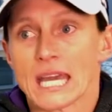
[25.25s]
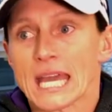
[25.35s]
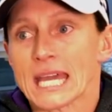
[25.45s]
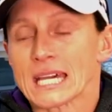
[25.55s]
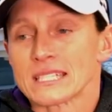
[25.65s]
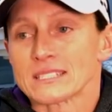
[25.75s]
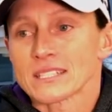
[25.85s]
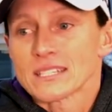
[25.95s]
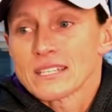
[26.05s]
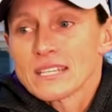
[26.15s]
and
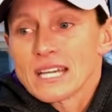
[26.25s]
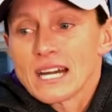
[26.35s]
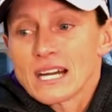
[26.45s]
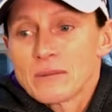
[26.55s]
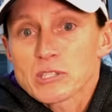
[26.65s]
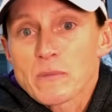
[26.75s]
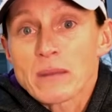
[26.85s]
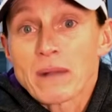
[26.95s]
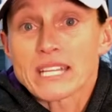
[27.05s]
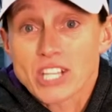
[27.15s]
it's
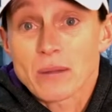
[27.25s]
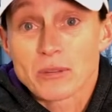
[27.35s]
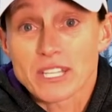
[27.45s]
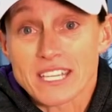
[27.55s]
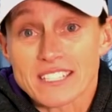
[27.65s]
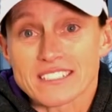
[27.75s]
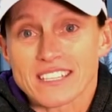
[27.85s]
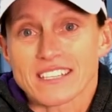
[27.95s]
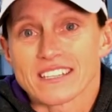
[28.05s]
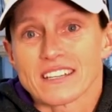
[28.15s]
made my job really easy.